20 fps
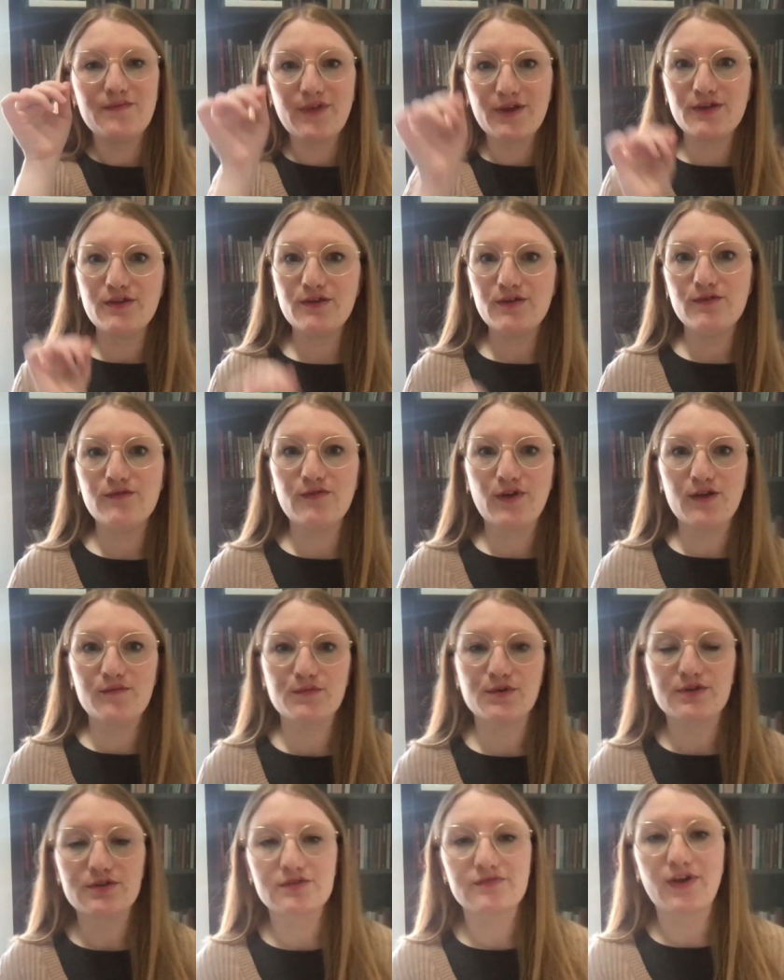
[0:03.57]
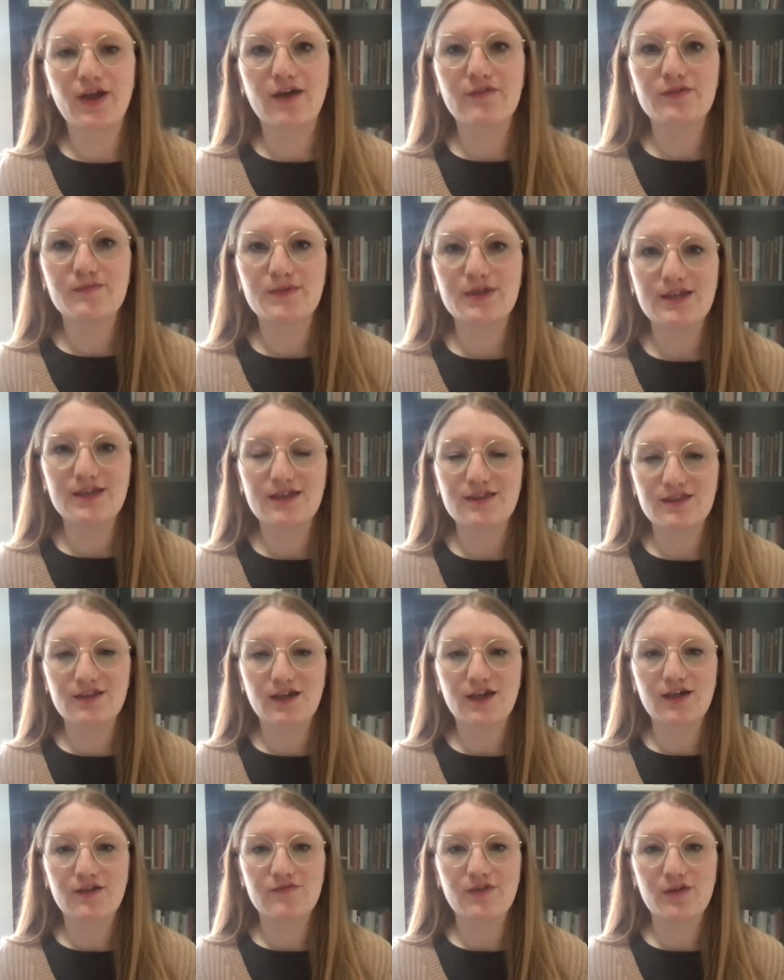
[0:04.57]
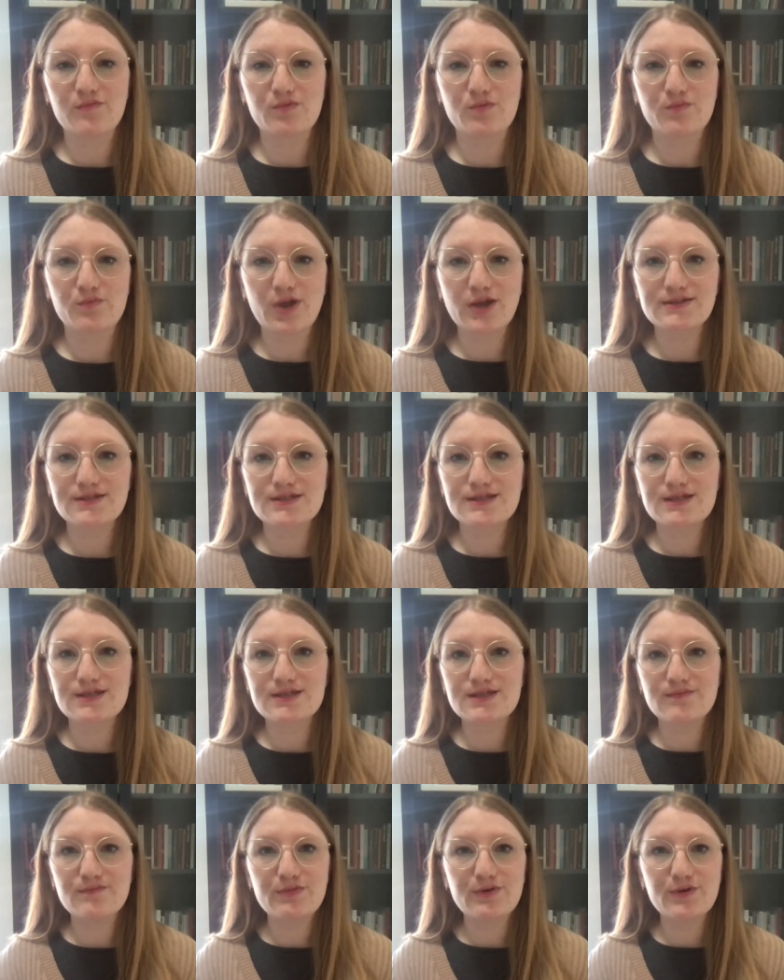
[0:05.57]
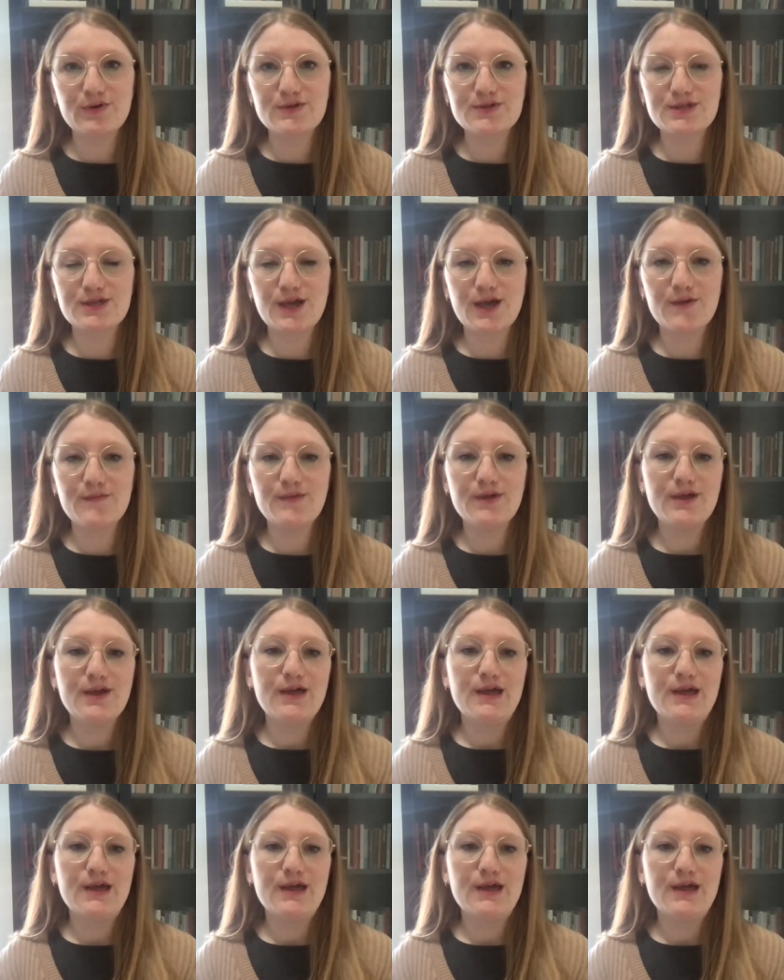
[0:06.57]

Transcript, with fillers: thank you very much for having me at the Vibrant Practices Symposium.